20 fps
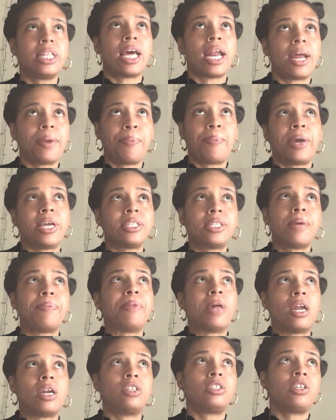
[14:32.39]
that I picked up
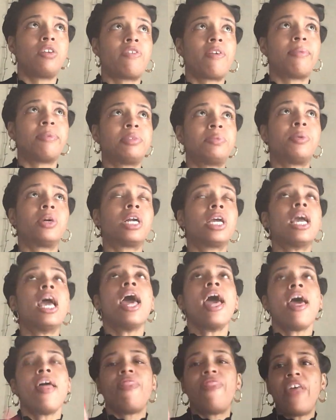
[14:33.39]
the energy from this morning,
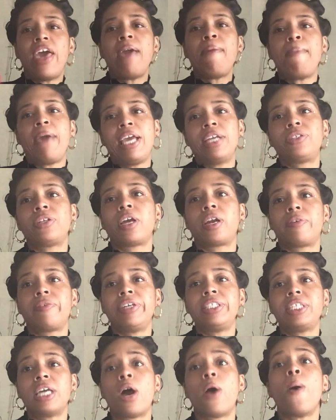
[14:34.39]
they may try to
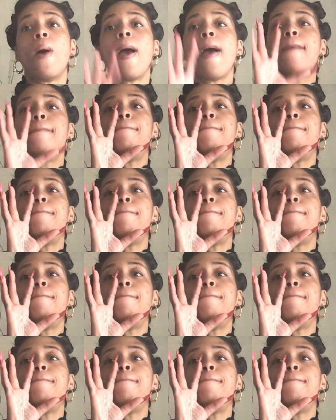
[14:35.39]
reach out.